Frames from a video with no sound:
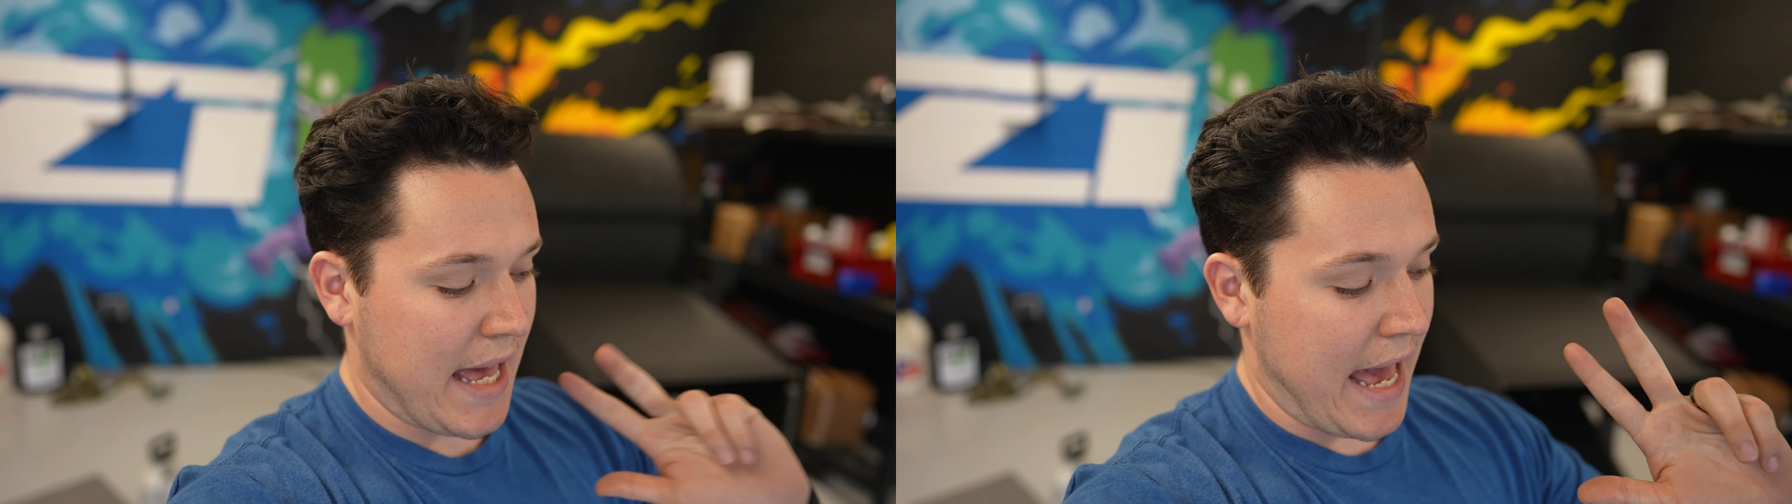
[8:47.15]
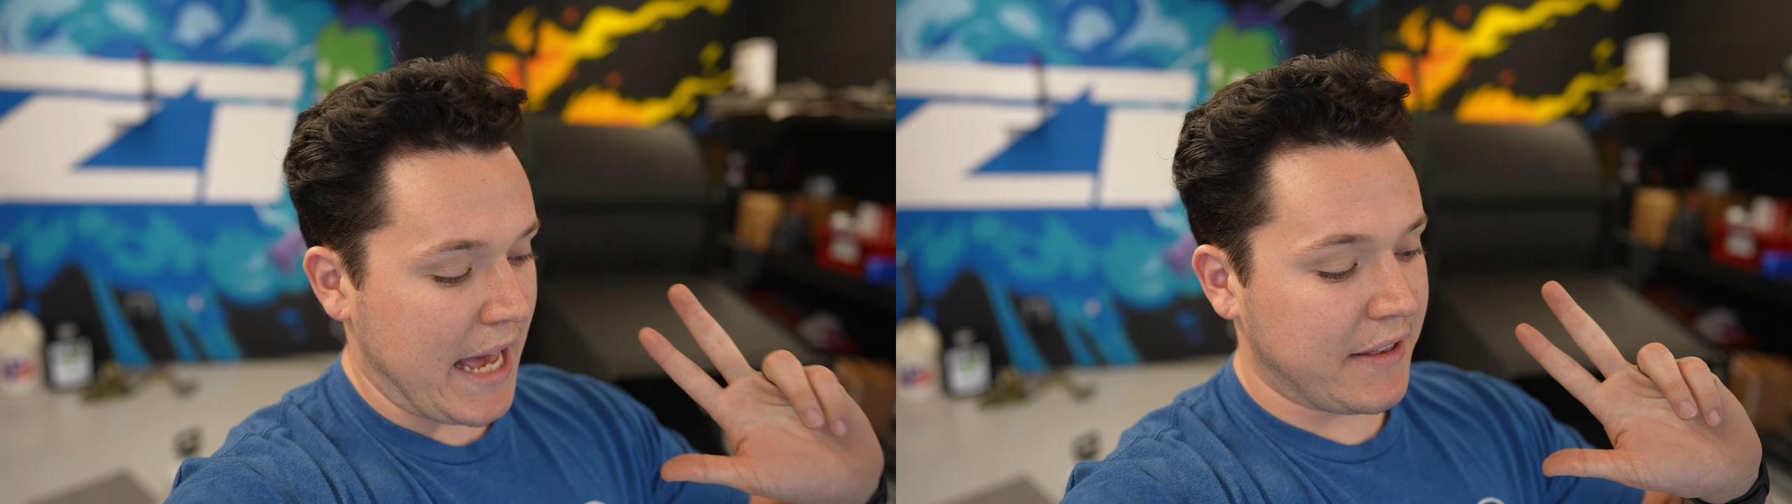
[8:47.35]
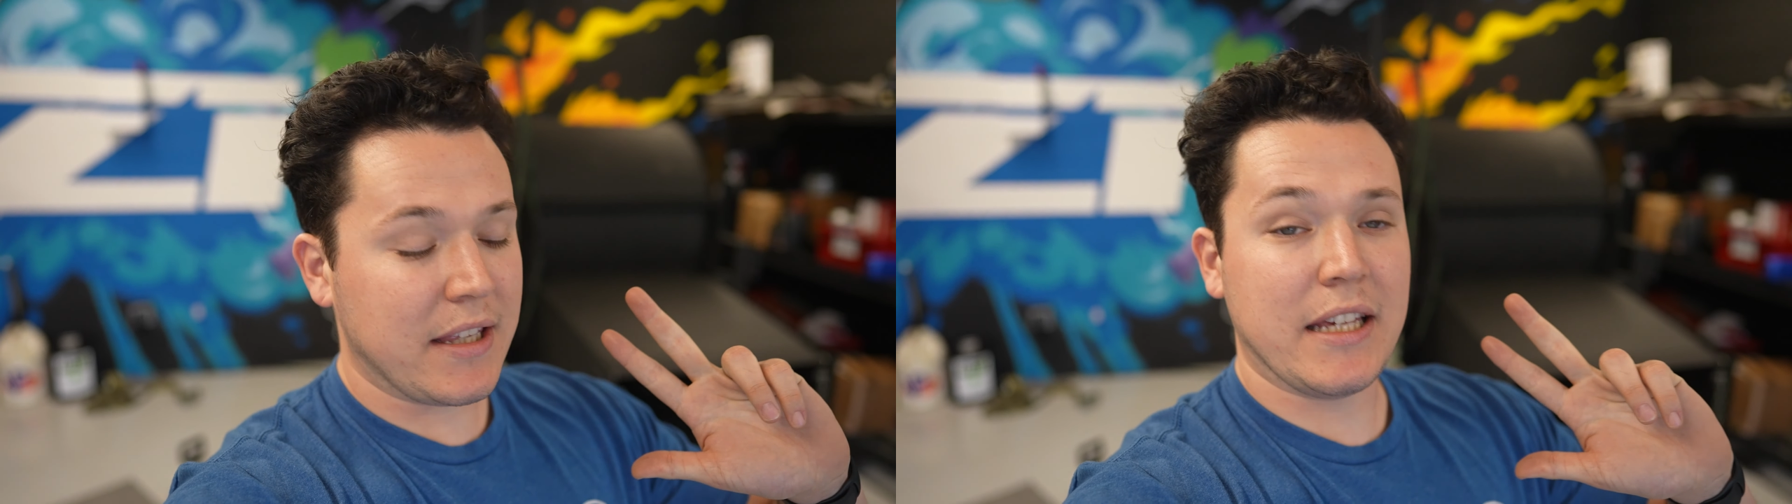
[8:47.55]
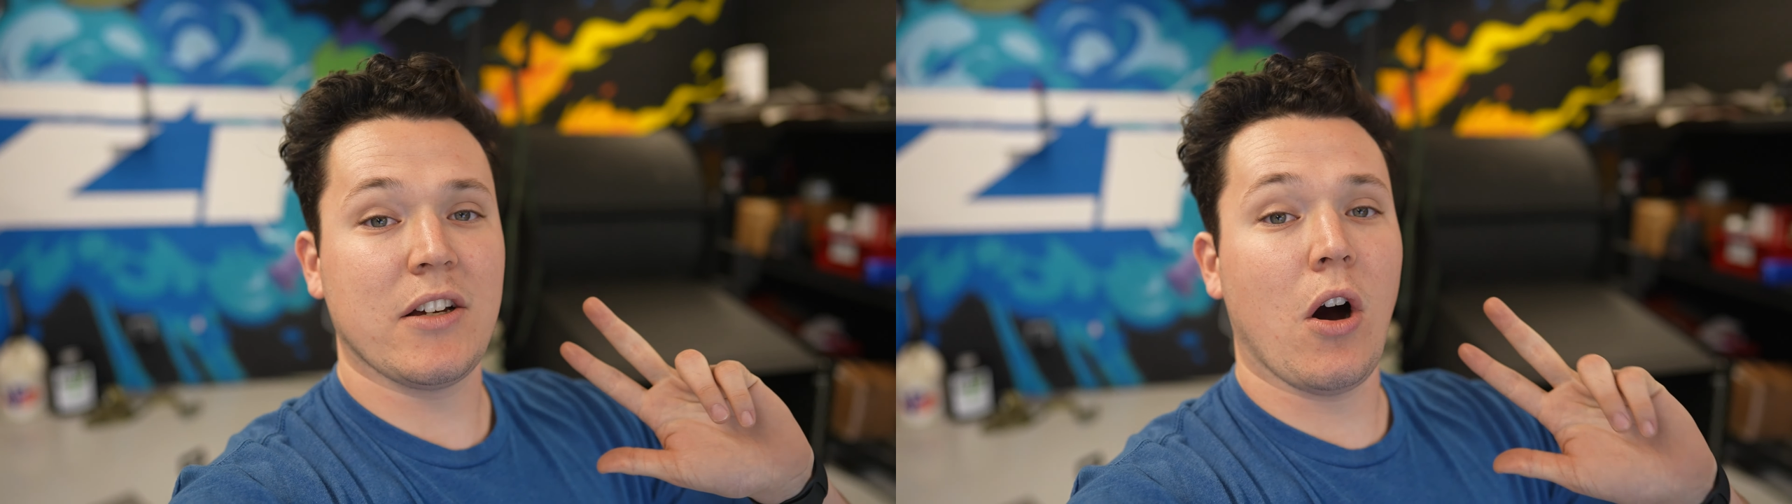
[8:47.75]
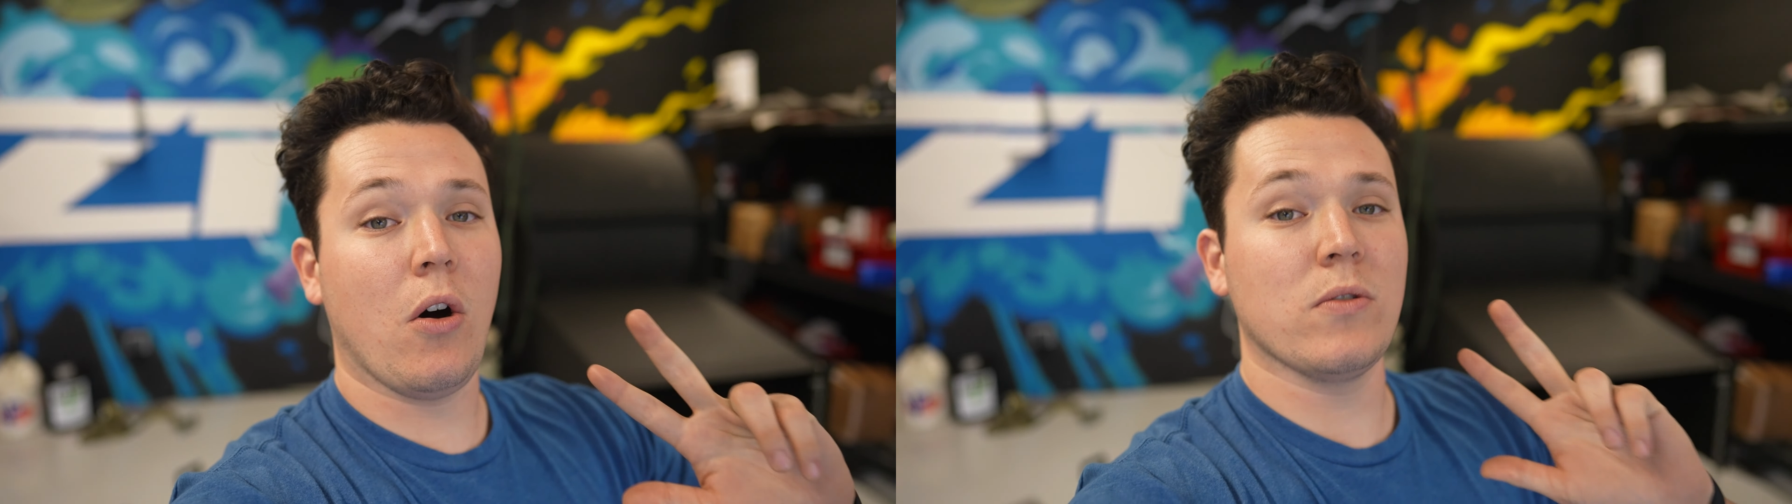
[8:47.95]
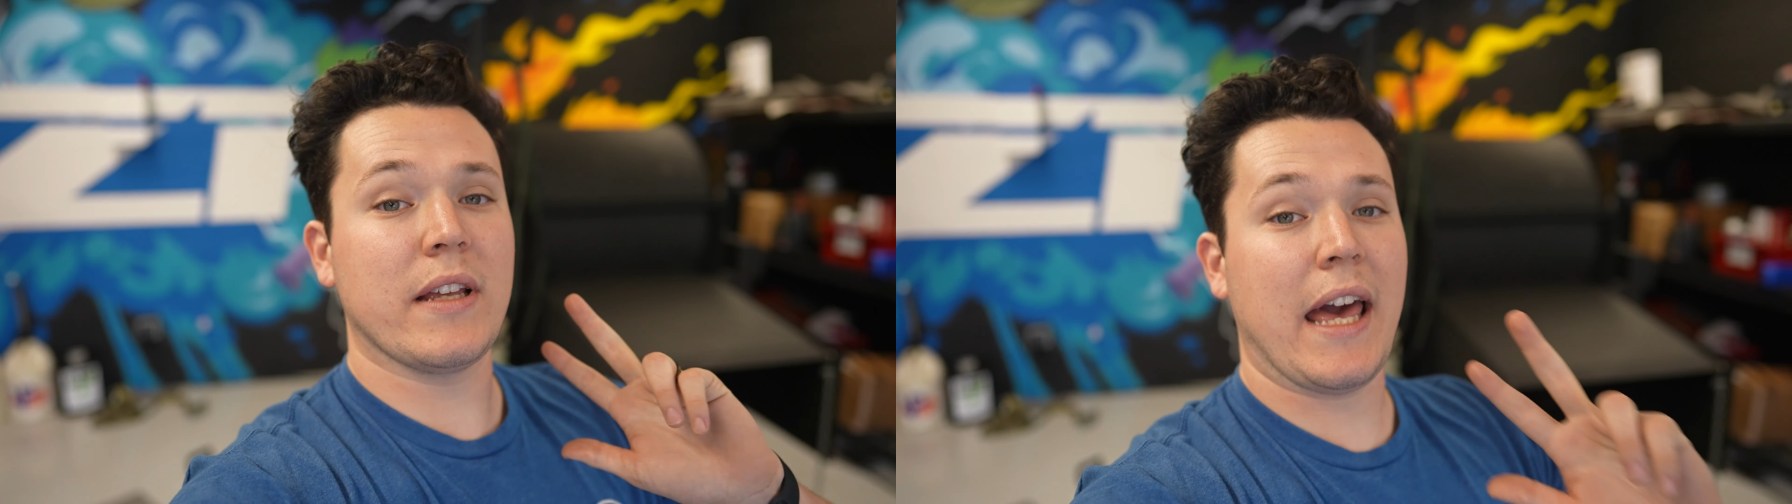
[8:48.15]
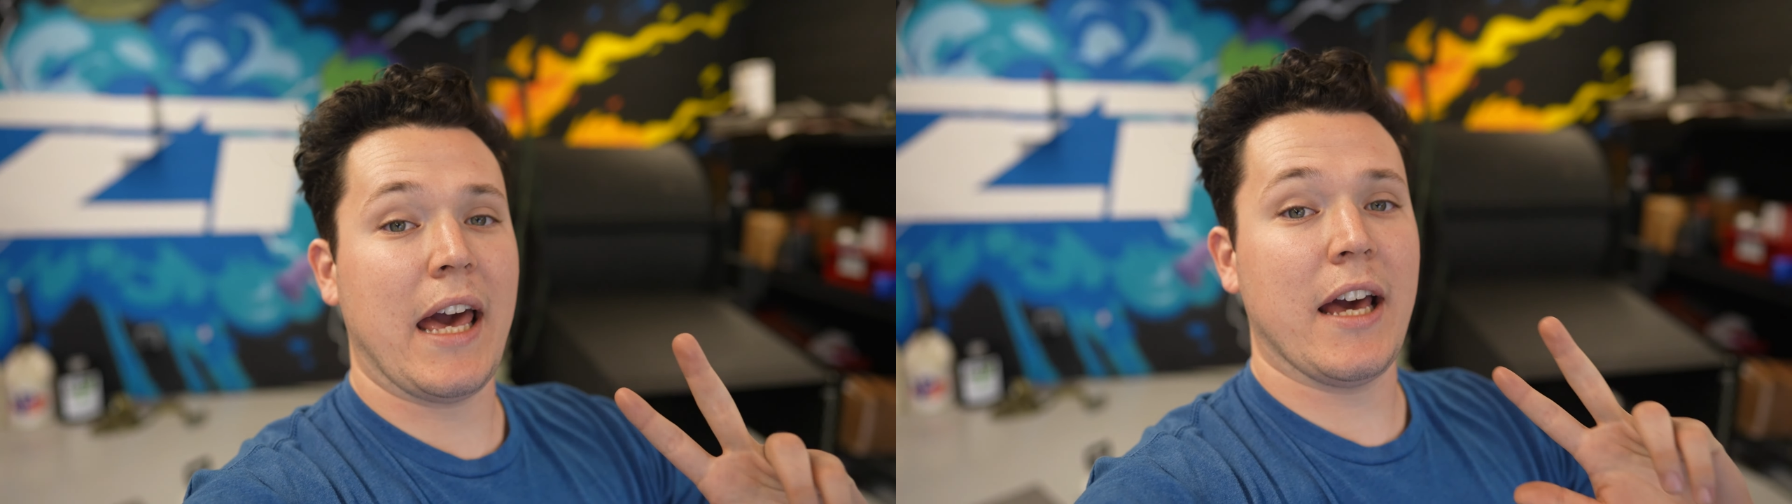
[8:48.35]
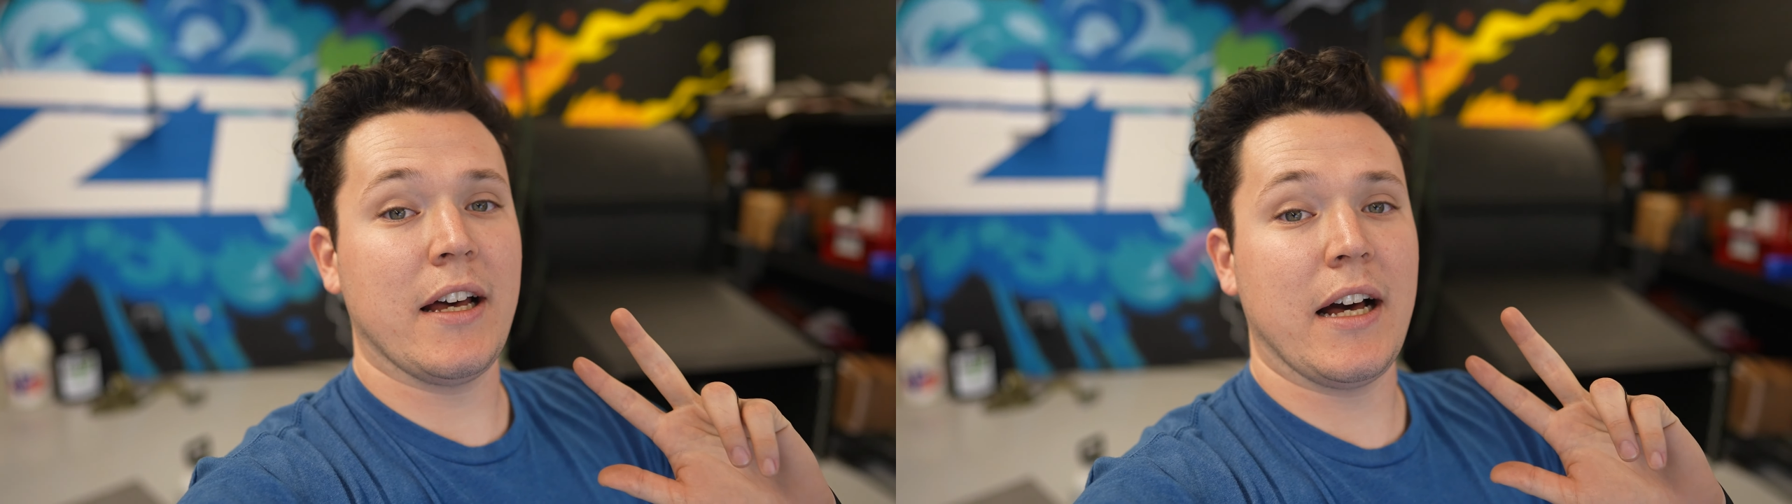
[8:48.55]
and the cold
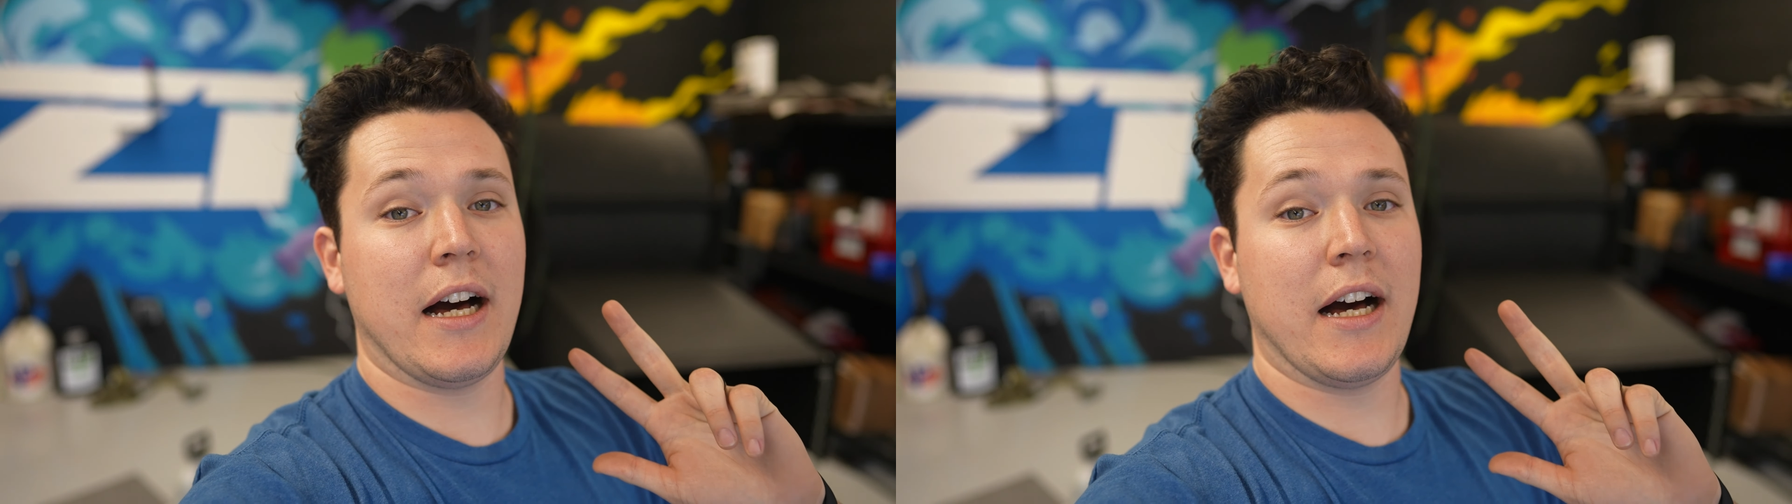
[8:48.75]
air